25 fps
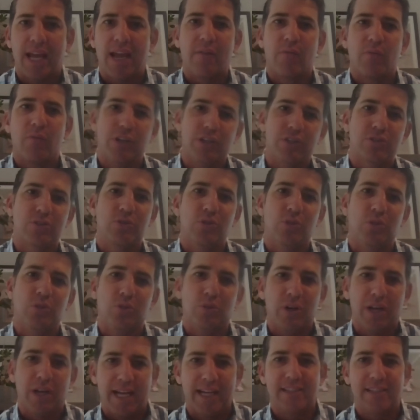Every
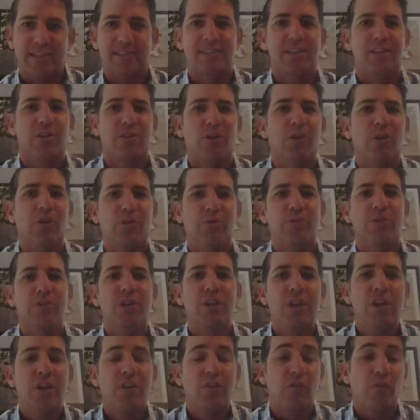school has their own
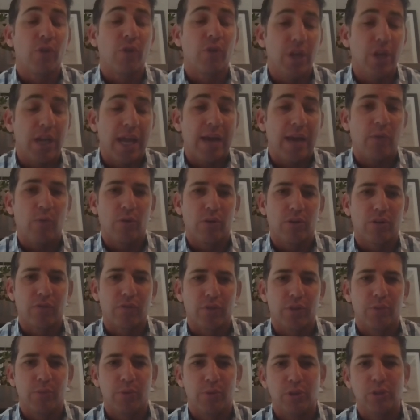free network
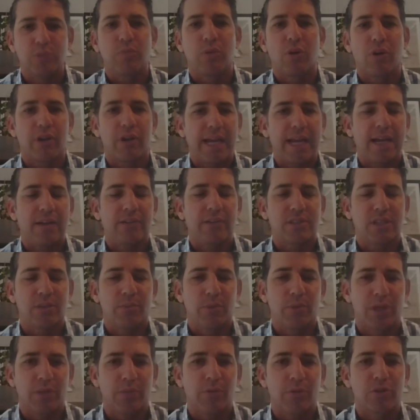for the most part now. Some
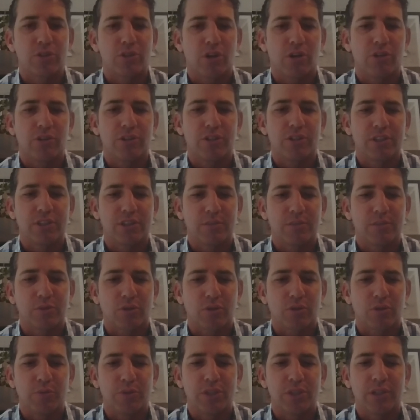of them are charging
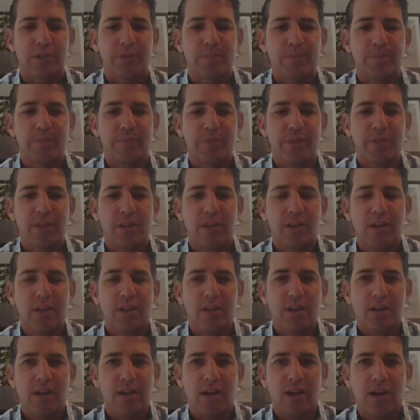subscription.
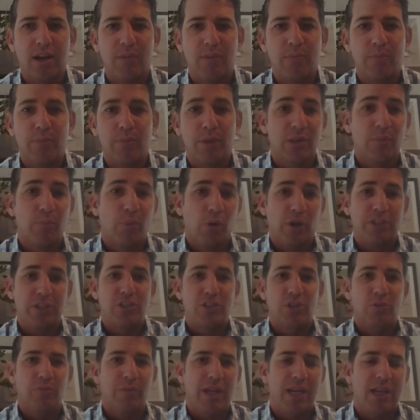But the
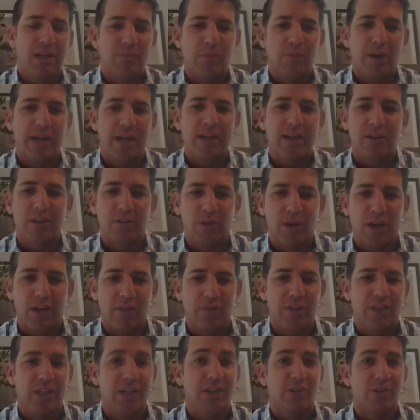points you made, Mike,
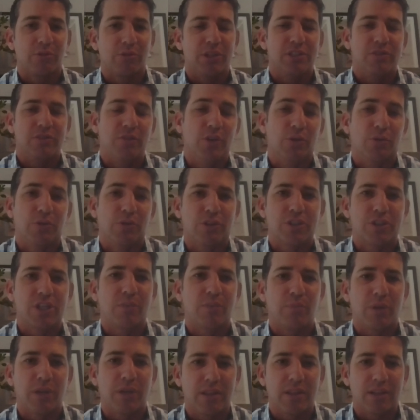around the increased
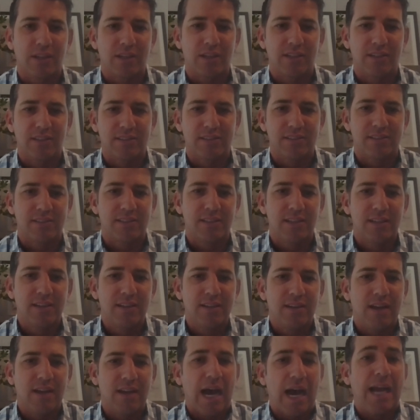viewership, I think is
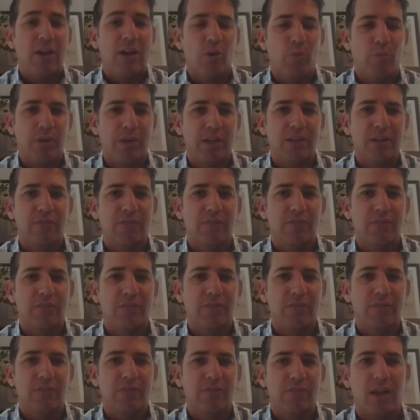eye-opening for
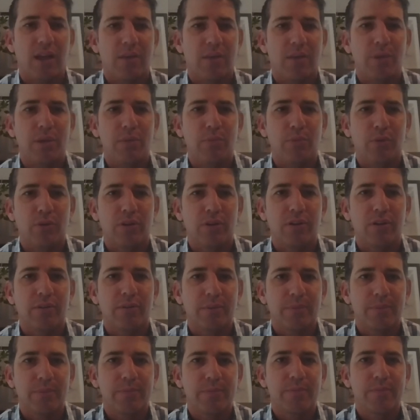probably a lot of people here.